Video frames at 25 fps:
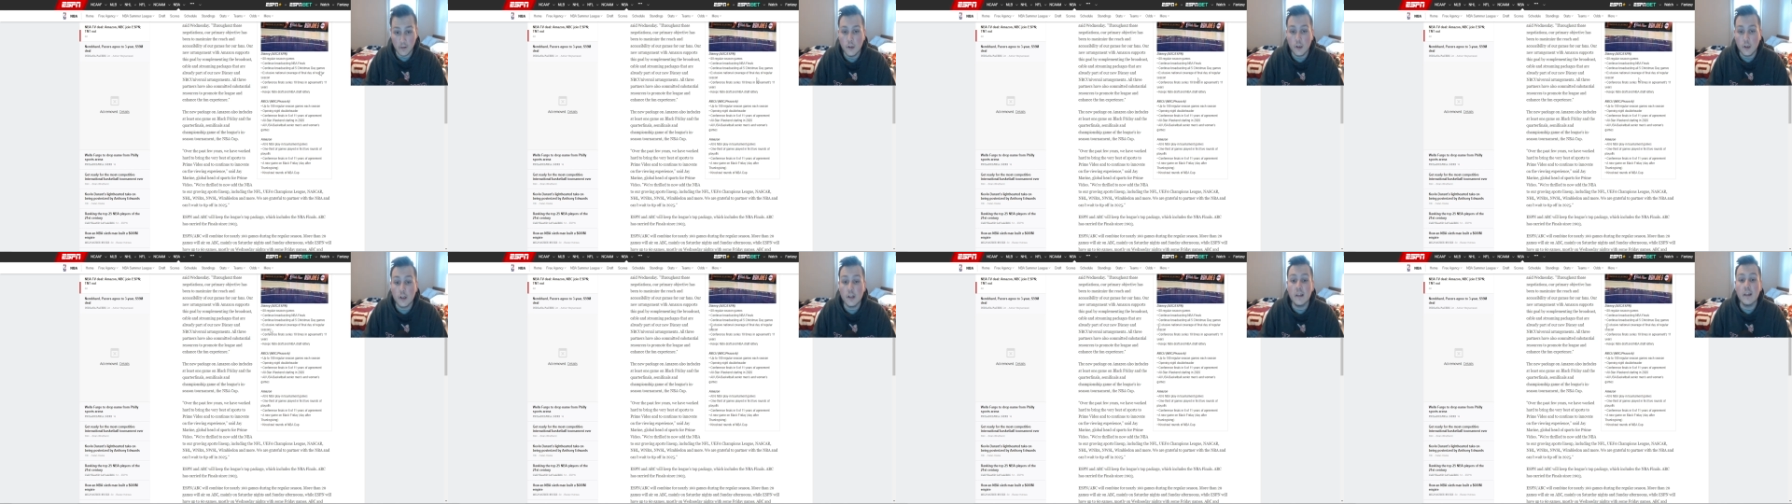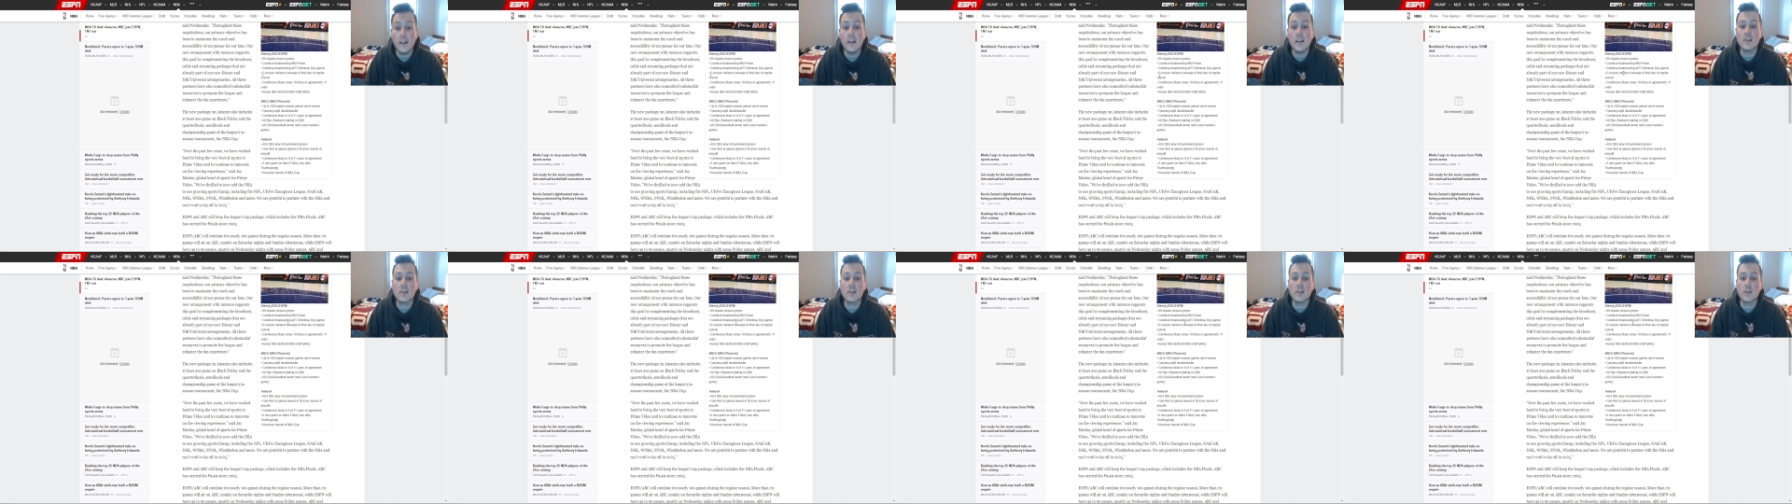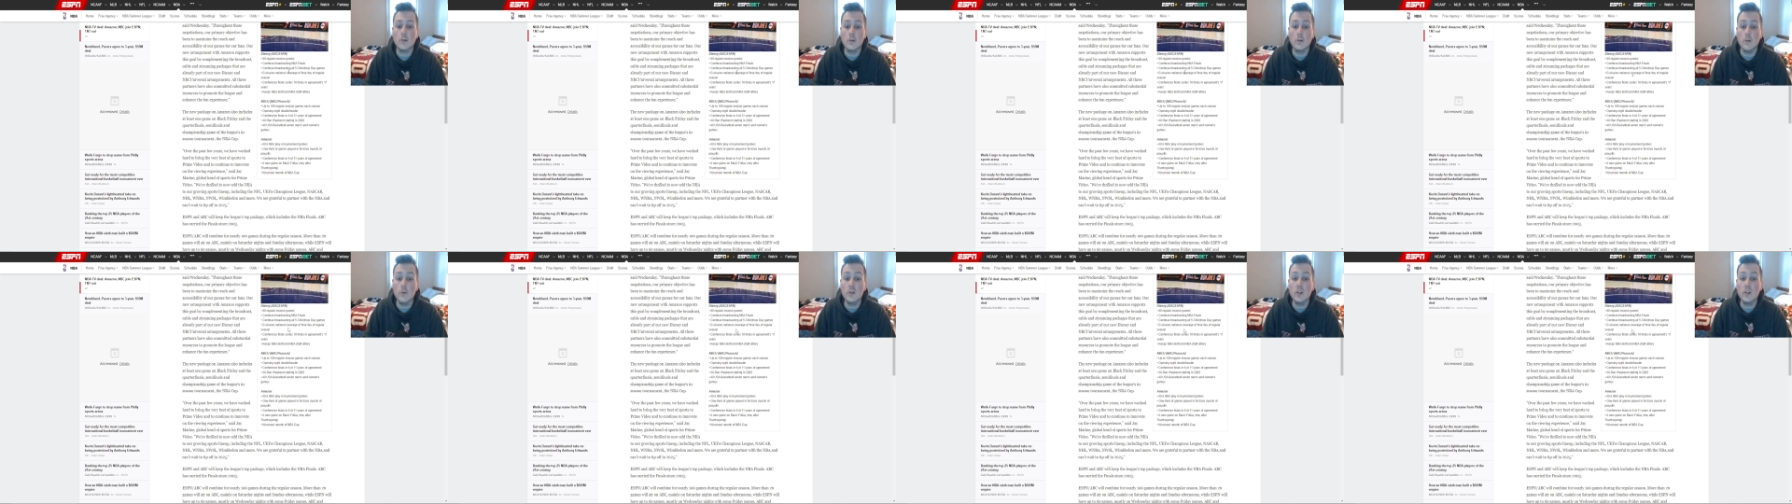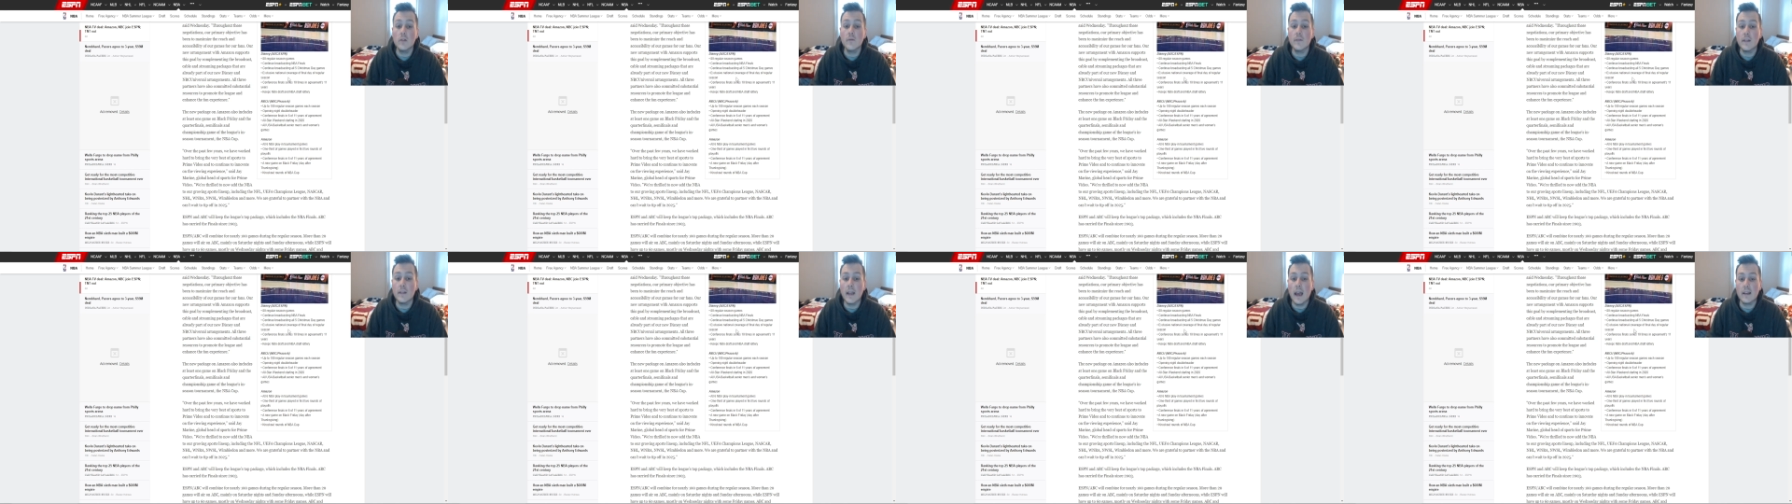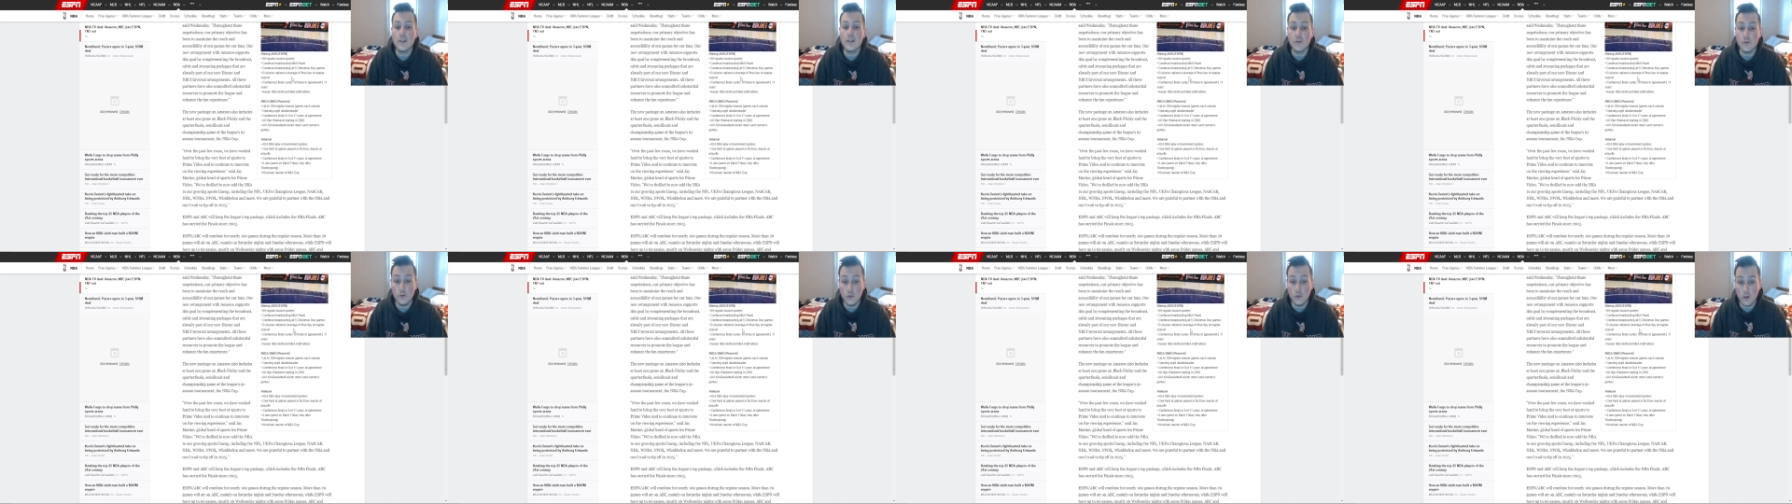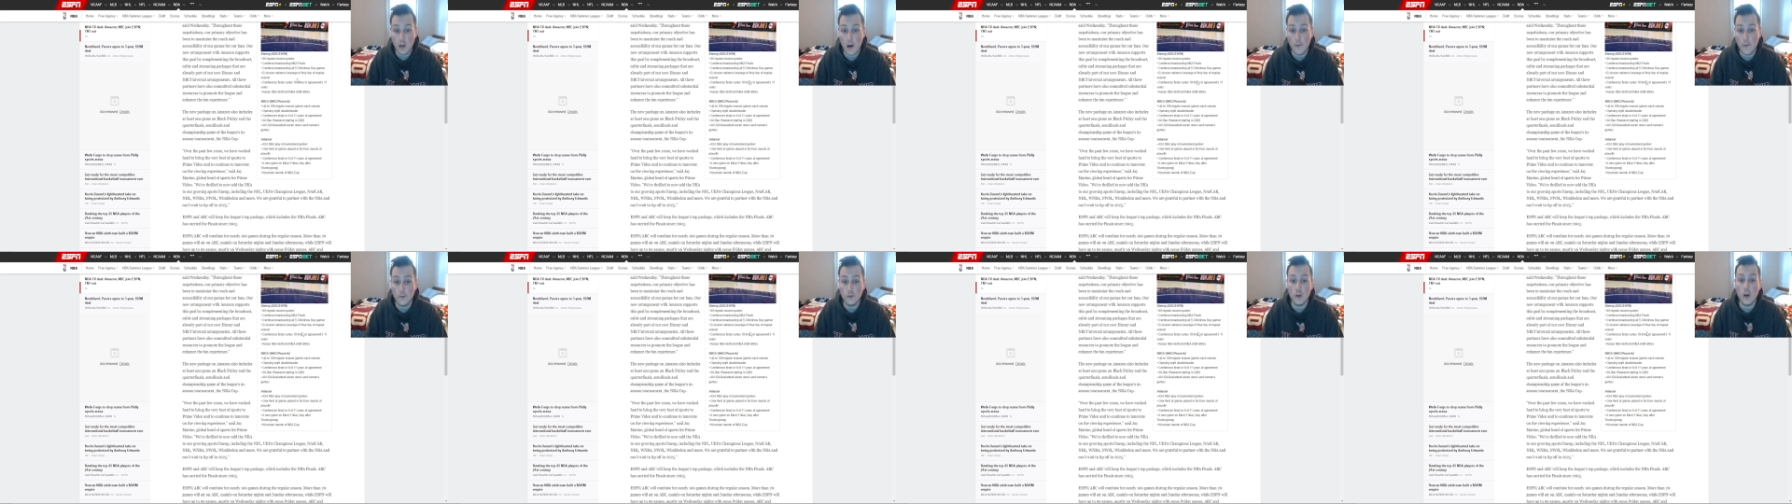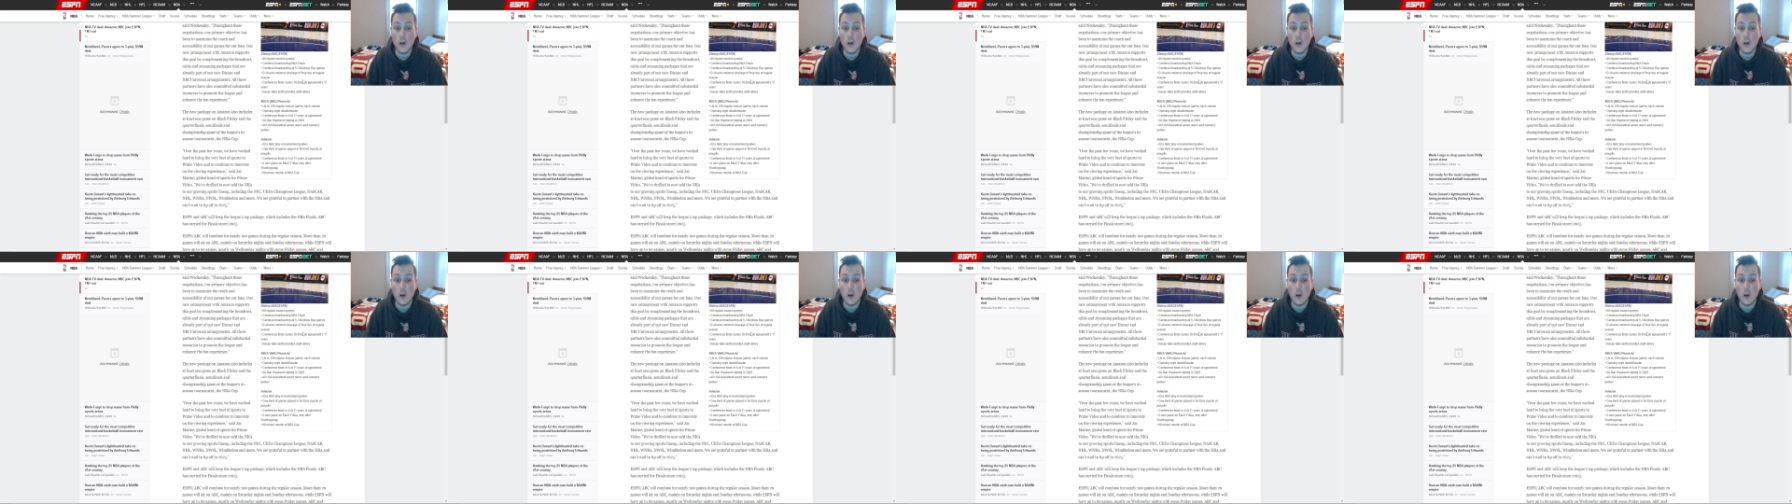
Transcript: They're going to get exclusive national coverage